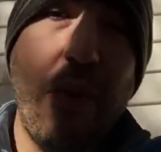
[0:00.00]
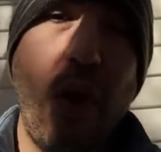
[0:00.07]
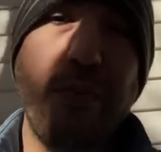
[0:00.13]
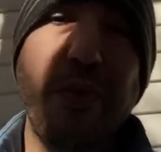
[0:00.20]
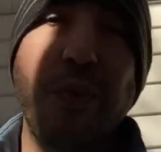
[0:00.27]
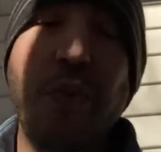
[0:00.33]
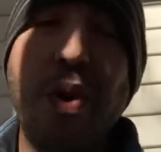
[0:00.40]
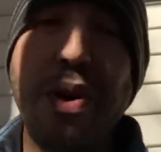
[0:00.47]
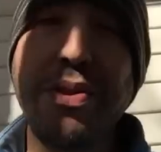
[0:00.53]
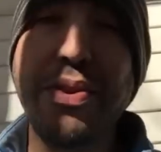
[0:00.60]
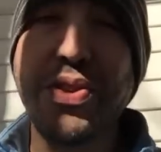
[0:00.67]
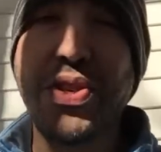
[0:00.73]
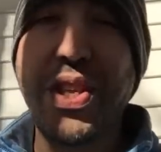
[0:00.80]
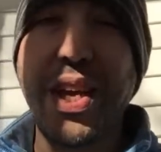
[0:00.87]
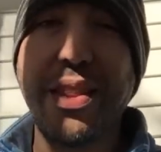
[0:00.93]
Barbara
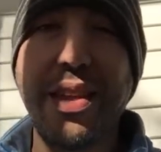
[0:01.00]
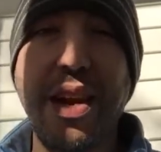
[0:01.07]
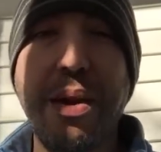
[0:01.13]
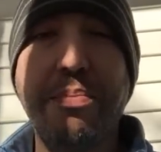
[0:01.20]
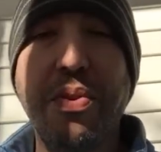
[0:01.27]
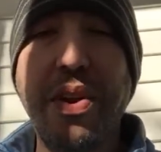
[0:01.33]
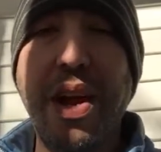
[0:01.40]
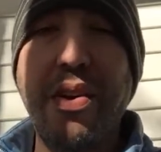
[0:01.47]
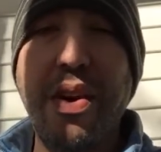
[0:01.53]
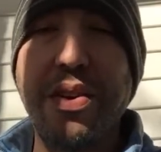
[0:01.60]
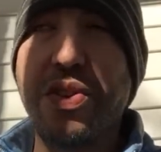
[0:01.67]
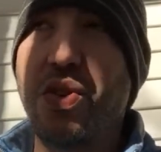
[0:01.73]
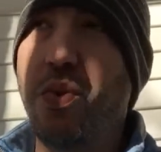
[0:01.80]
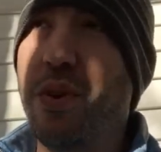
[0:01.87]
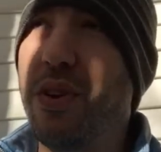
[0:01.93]
Walters thing that I put out
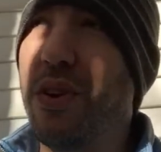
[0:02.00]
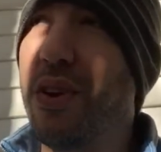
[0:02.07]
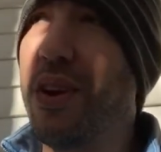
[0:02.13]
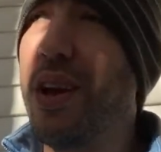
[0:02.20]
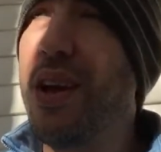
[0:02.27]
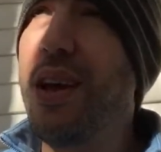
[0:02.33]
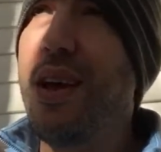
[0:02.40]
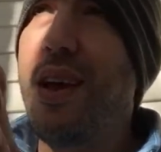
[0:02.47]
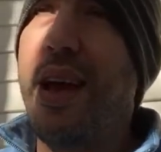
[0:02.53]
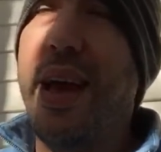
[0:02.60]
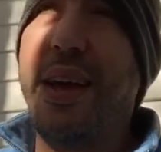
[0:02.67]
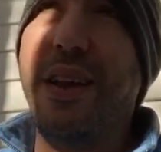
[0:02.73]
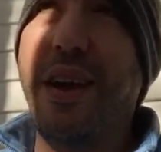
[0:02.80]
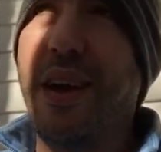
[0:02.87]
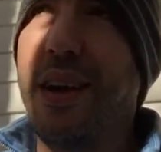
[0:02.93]
on Twitter and